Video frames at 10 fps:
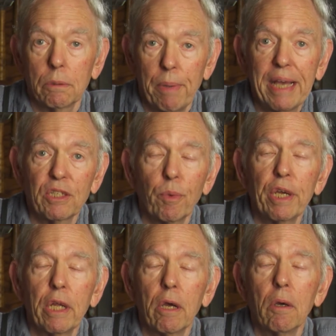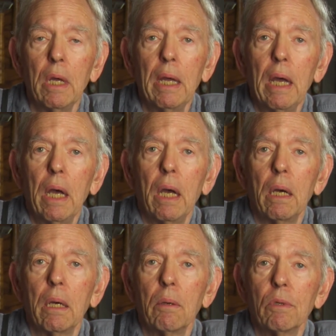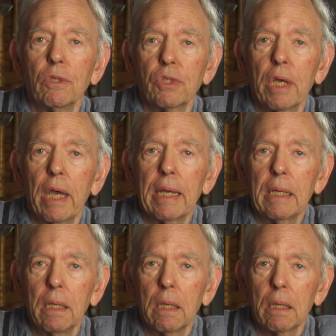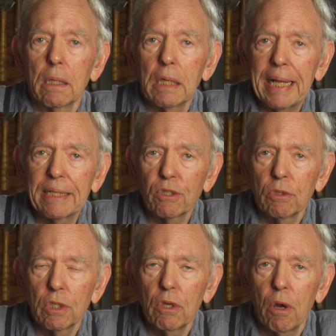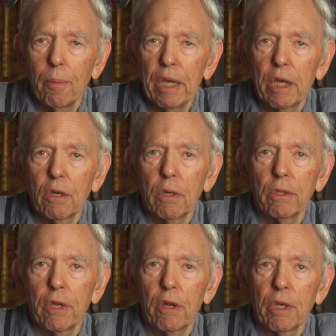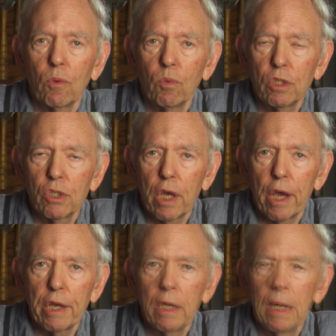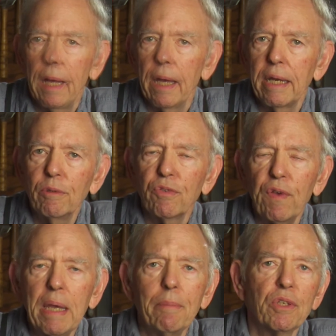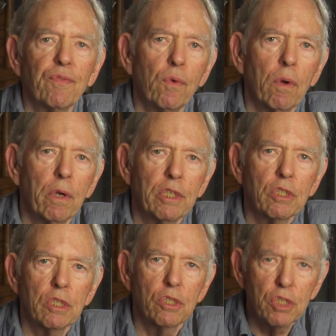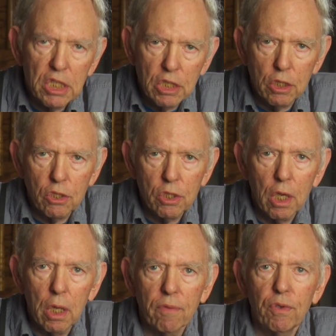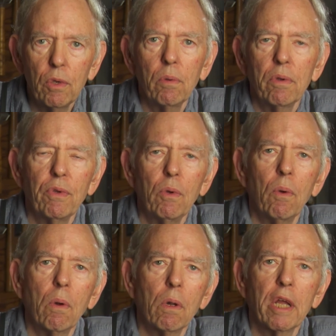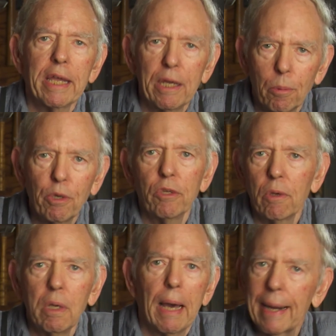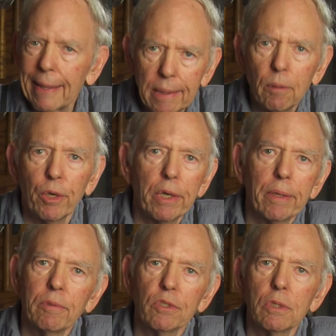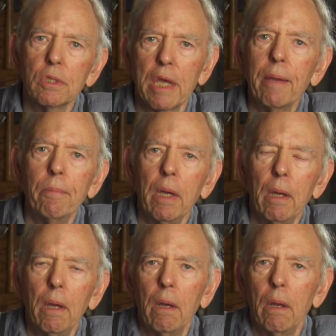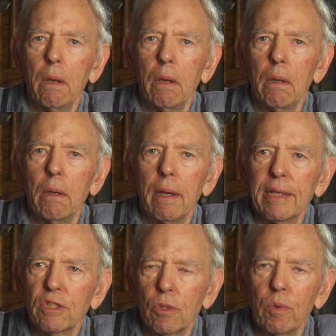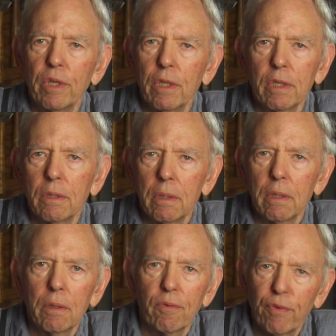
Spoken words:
passed away now, was a classical guitar maker there in Woodside, and he was famous for his consistency. If you ordered a Gilbert, you got a Gilbert. It was the same as the one that your